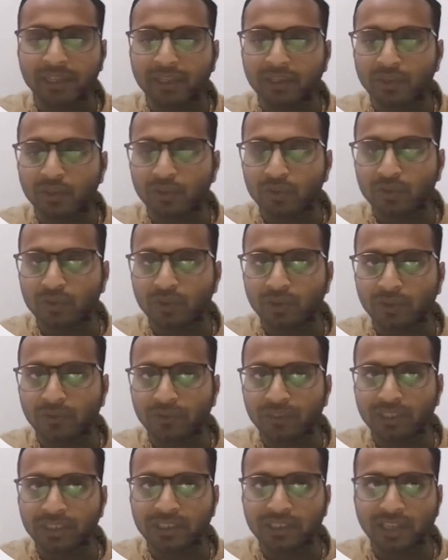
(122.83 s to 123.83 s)
make use of
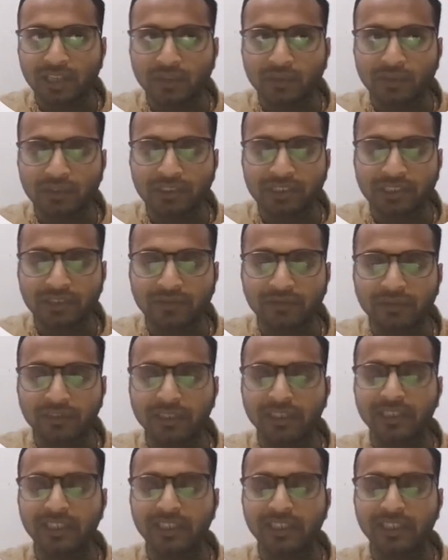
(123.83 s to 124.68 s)
this calculation field.